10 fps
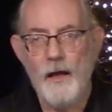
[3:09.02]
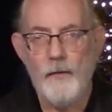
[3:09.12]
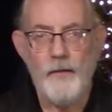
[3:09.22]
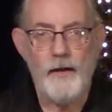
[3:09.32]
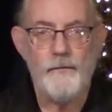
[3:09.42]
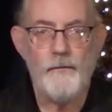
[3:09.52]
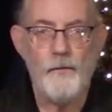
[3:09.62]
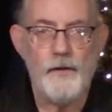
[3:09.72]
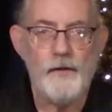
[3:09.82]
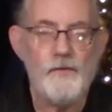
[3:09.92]
about a
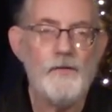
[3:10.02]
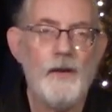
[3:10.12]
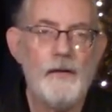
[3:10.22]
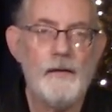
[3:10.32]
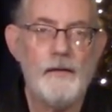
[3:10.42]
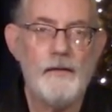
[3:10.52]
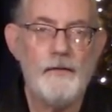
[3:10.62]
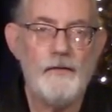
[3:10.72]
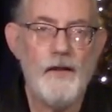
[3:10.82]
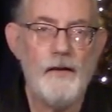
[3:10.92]
40 inch
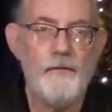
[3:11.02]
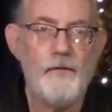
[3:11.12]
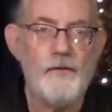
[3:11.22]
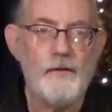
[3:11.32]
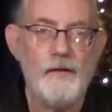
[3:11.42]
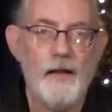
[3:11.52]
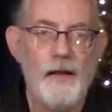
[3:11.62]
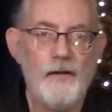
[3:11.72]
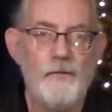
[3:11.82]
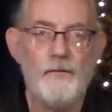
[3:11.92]
television that
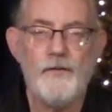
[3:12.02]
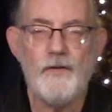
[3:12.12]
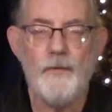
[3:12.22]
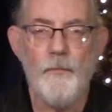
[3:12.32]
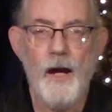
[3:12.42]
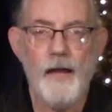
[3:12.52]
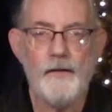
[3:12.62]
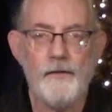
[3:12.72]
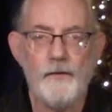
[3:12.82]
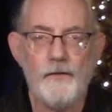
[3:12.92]
I use as a
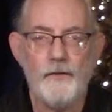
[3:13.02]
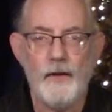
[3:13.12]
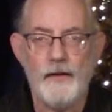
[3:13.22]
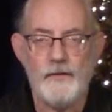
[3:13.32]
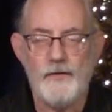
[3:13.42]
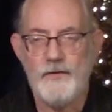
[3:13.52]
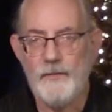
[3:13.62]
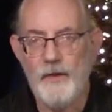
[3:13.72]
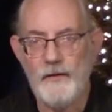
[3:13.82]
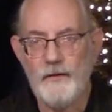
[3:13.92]
monitor so I can see
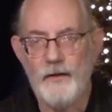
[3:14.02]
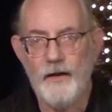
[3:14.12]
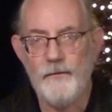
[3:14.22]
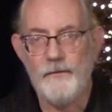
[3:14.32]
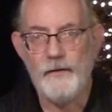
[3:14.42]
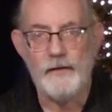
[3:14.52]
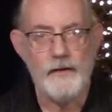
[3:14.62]
myself and